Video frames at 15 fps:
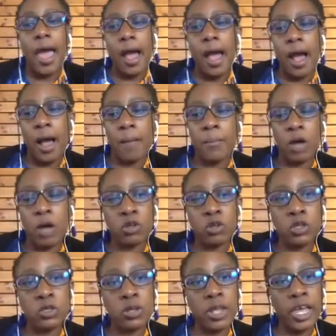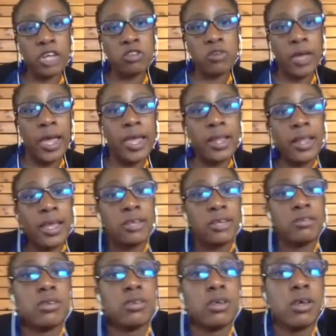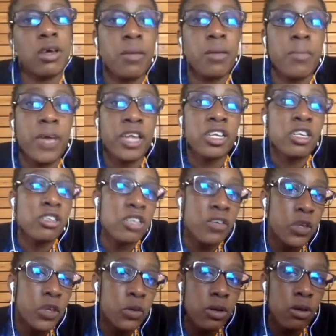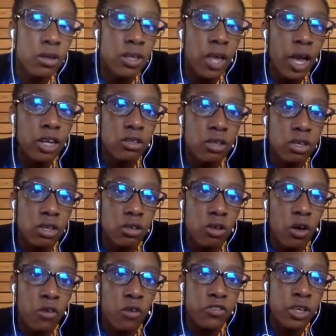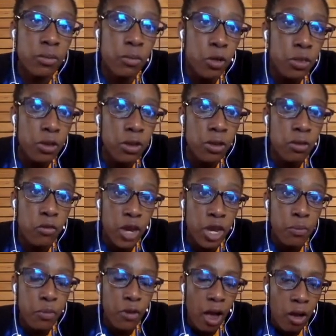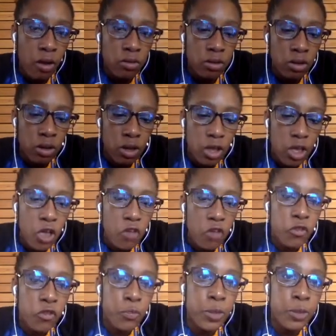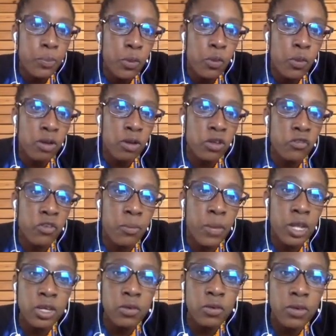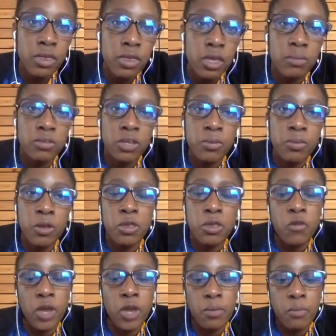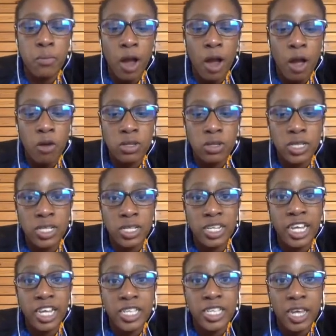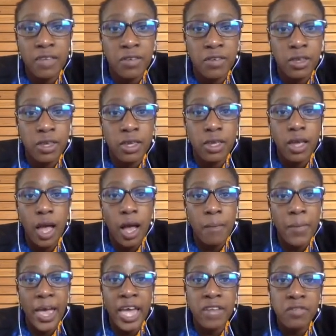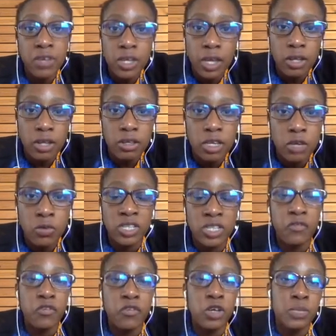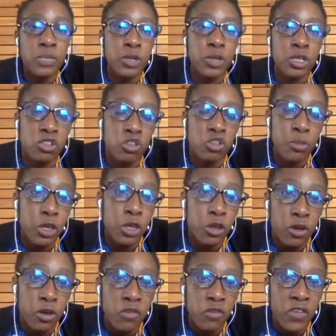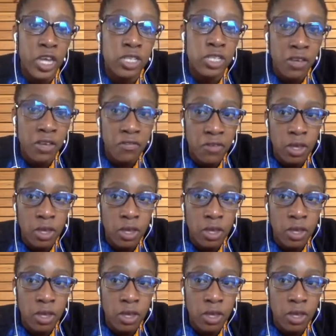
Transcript: I would also like to highlight an interview we conducted of Timothy Ray Brown. For people who are not familiar with him, Timothy Ray Brown is an HIV advocate. He was the first person to be cured of HIV.